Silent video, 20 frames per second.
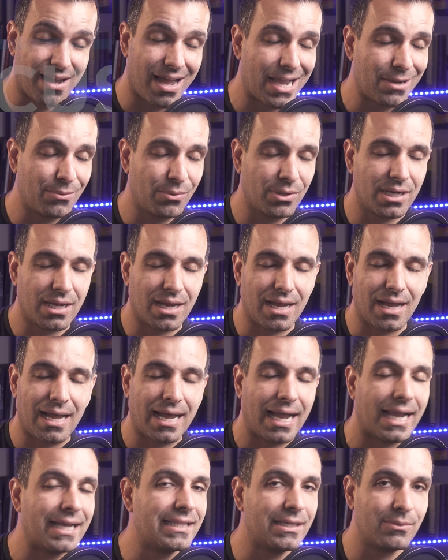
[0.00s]
I would
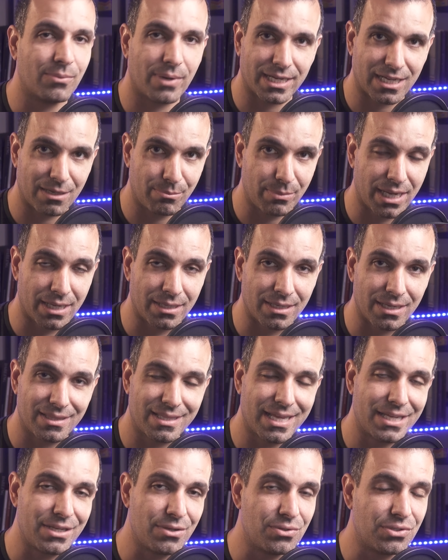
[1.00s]
highly recommend
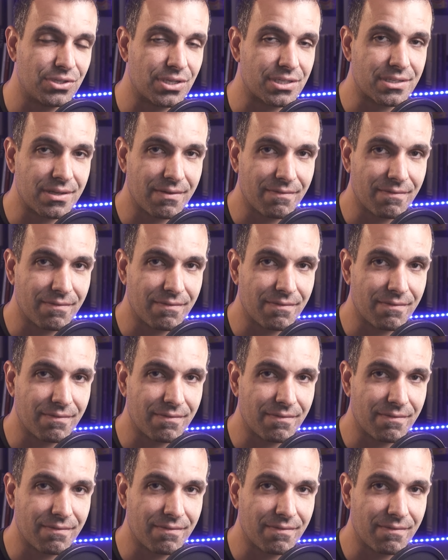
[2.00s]
that you just